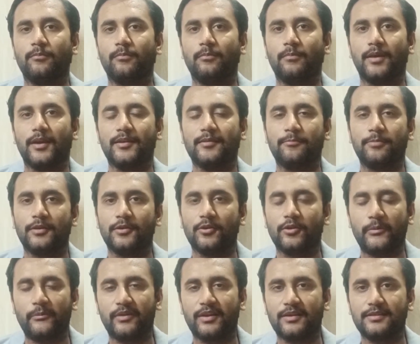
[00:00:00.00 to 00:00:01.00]
many
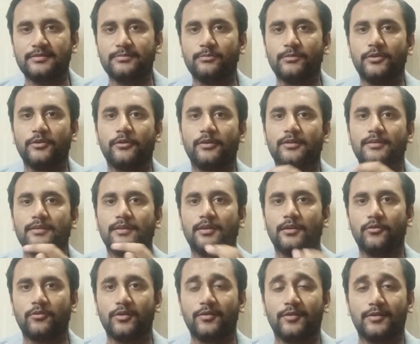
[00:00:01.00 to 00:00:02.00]
phenomena beyond the
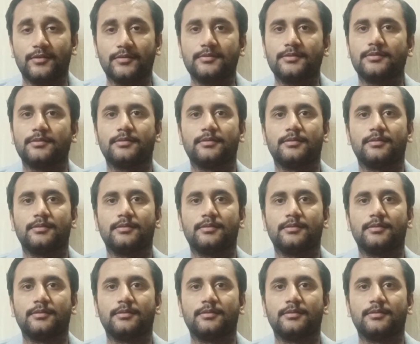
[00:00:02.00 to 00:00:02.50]
universe.